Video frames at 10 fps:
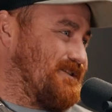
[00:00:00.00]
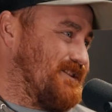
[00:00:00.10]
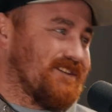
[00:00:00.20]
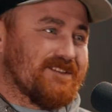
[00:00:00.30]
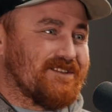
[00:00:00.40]

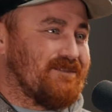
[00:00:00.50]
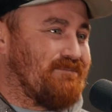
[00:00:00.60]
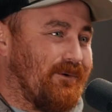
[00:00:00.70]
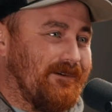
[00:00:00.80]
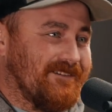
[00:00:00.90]
just as
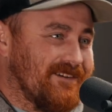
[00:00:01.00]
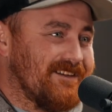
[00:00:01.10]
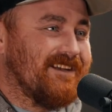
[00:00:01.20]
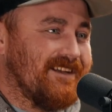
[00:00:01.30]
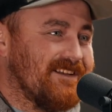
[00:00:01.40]
important
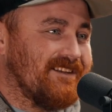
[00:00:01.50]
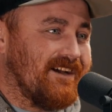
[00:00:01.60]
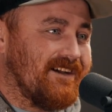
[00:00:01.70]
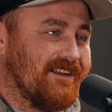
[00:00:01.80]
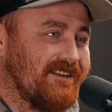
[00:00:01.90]

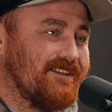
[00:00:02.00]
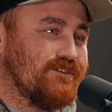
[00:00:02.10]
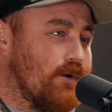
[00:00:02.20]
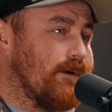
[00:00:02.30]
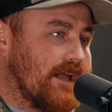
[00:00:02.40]
uh at least
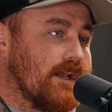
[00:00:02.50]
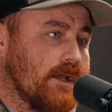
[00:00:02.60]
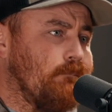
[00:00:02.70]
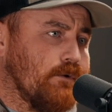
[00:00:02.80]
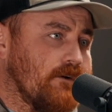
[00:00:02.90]
knowing that
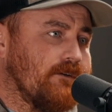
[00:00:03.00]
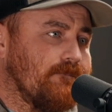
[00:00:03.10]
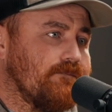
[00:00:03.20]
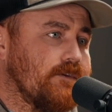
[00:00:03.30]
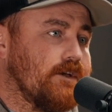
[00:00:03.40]
number yeah
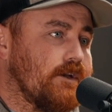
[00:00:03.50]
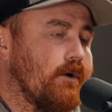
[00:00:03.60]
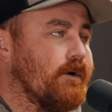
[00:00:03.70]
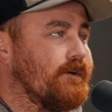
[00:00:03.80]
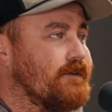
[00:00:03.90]
you
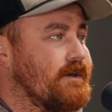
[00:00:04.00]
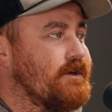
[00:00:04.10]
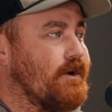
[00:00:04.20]
know because then you